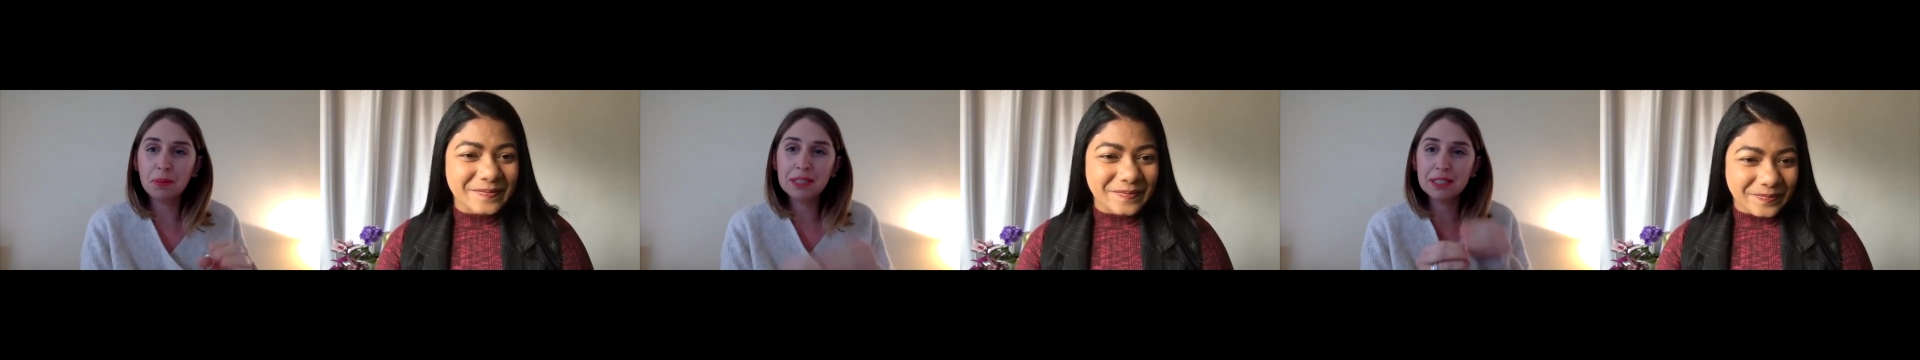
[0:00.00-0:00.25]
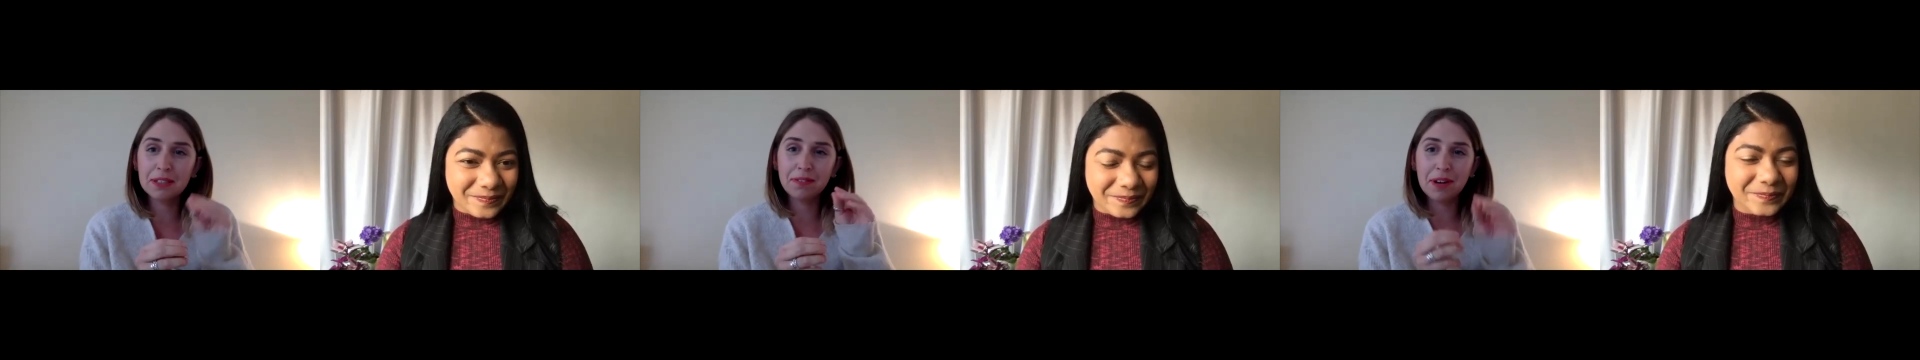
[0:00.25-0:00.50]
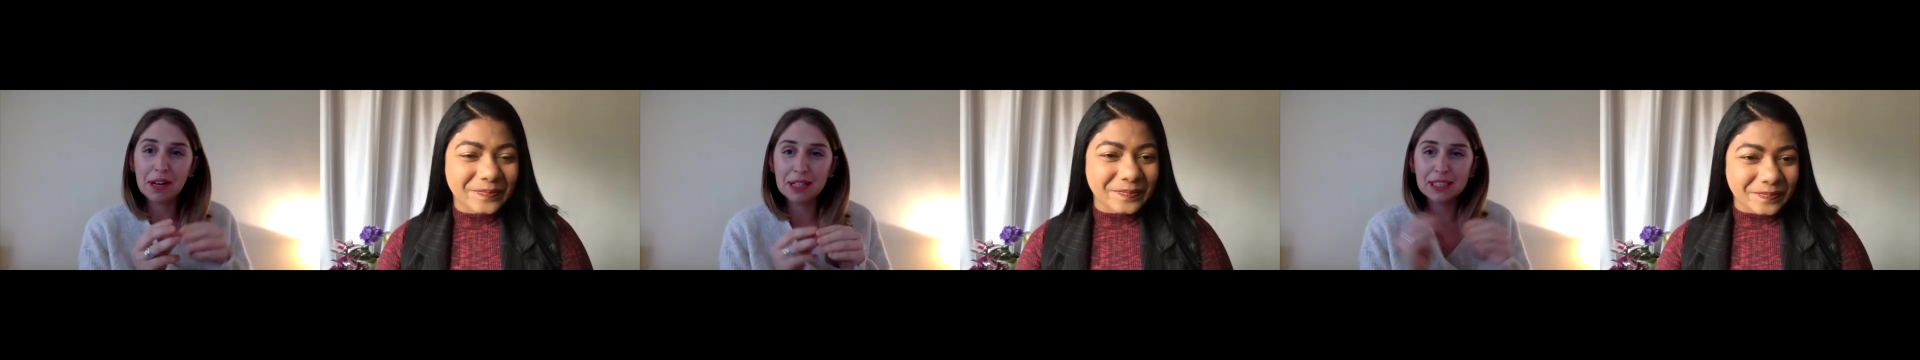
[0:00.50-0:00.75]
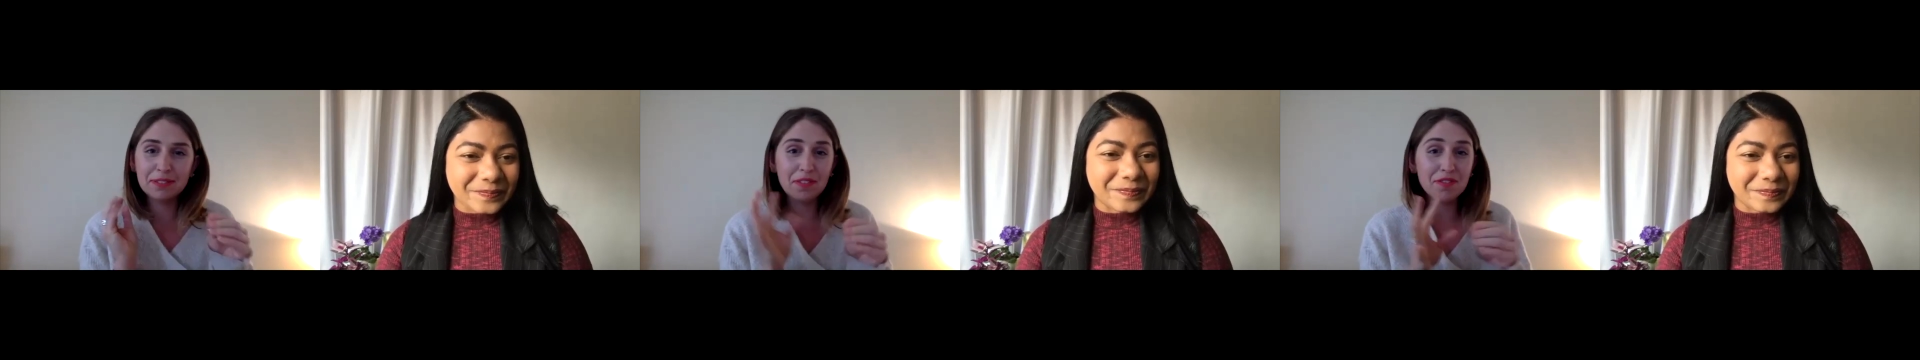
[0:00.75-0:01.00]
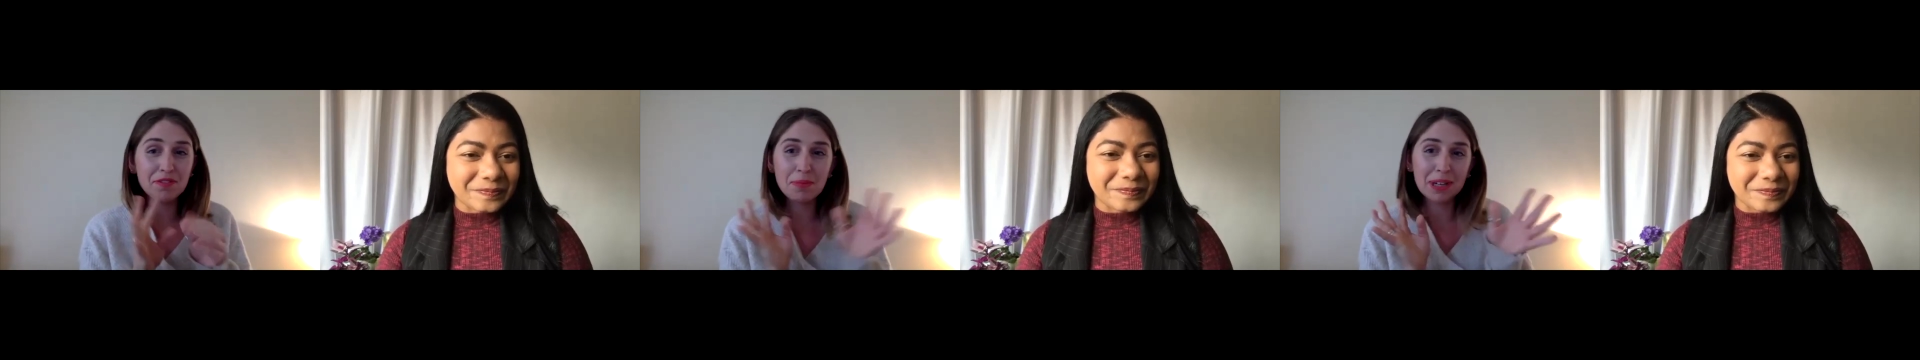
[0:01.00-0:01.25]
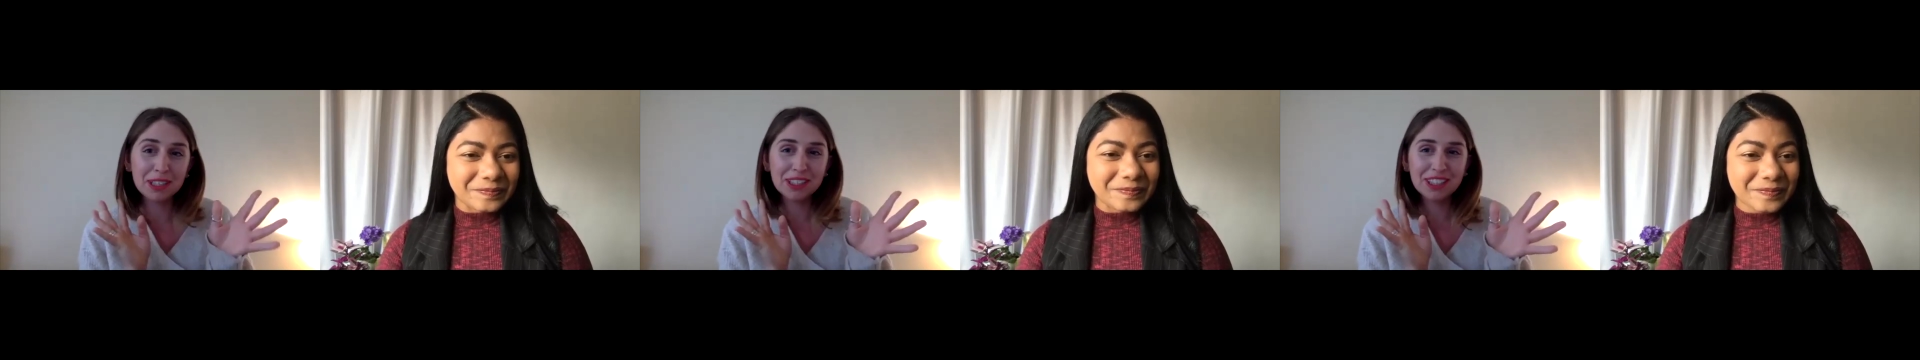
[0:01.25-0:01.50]
Speaker 1: pieces of nuggets of
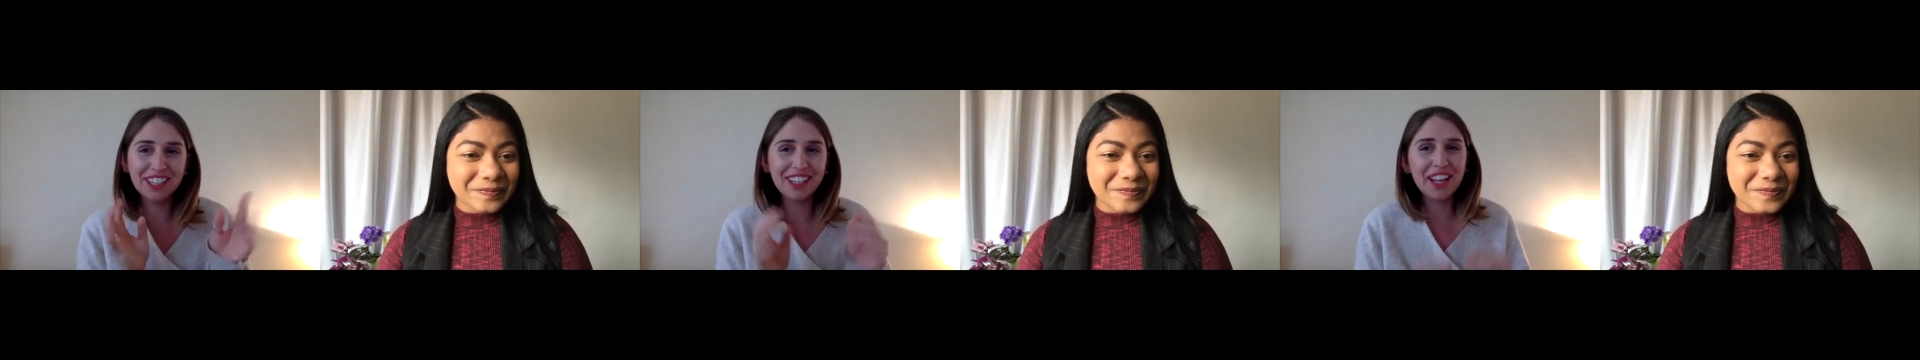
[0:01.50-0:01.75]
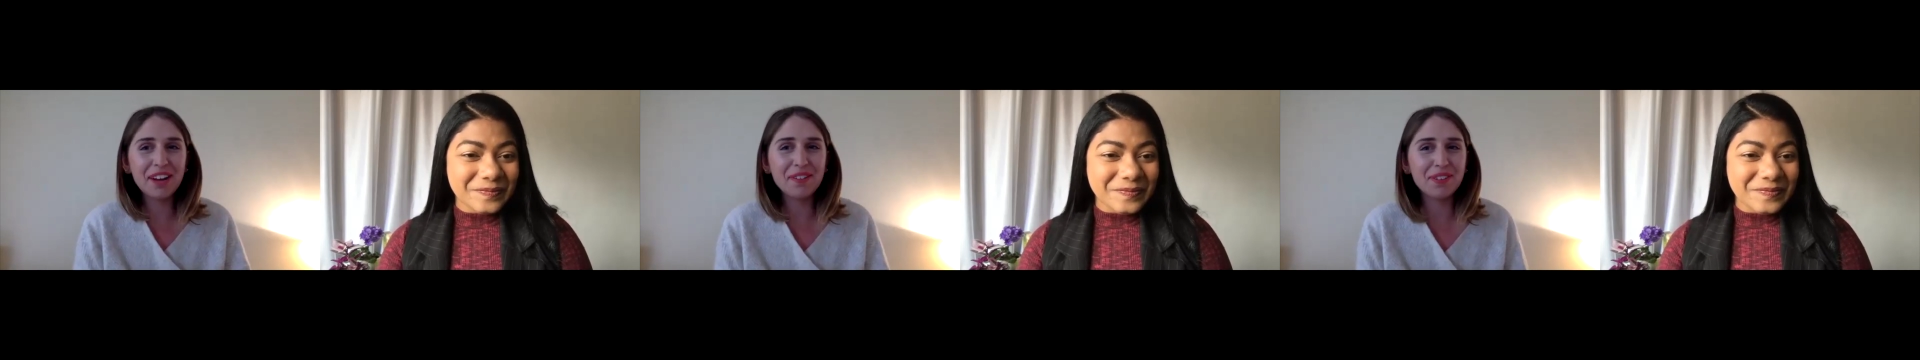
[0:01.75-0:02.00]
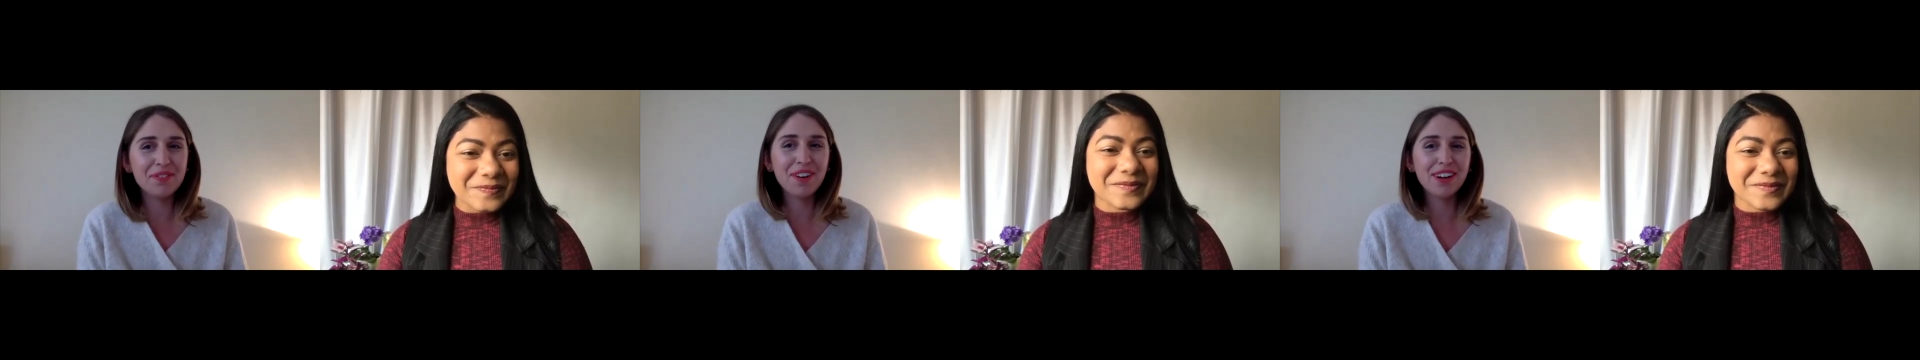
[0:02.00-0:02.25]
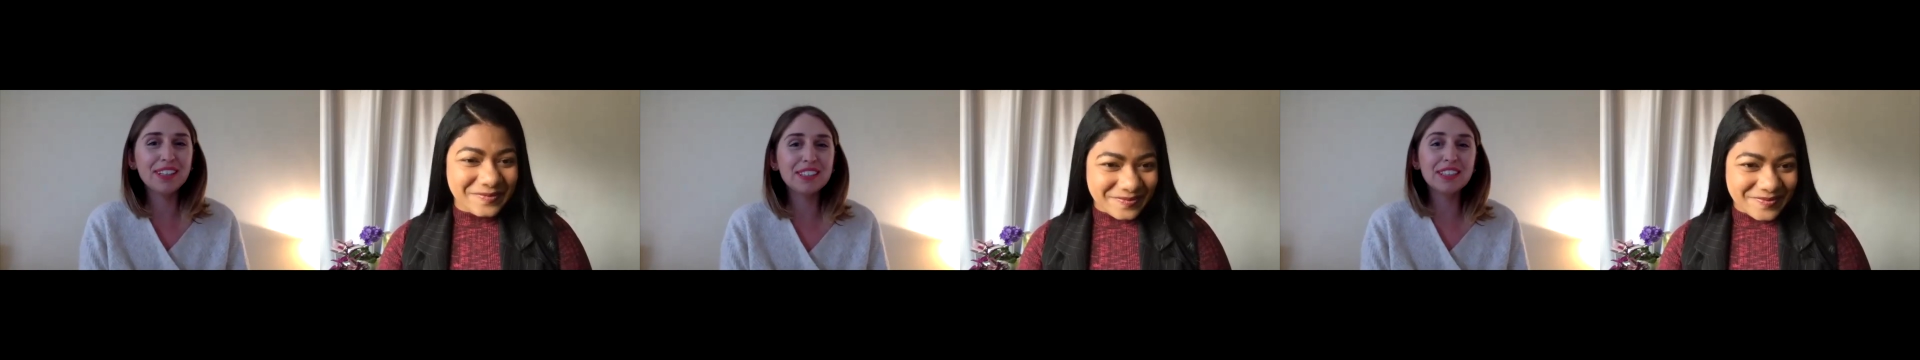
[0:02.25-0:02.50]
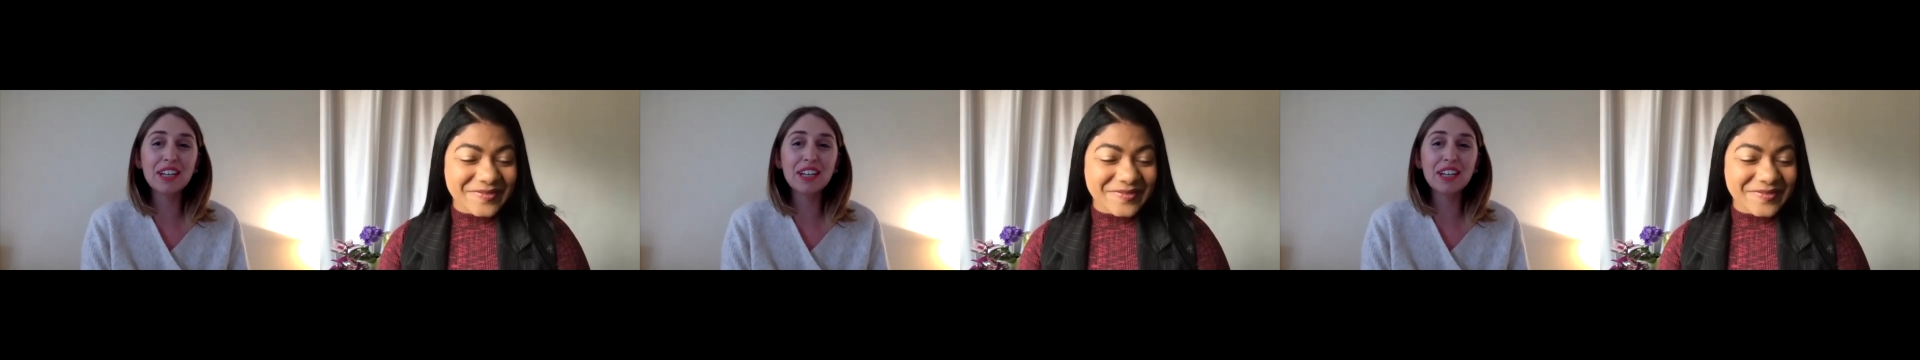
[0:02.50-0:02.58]
information that they would find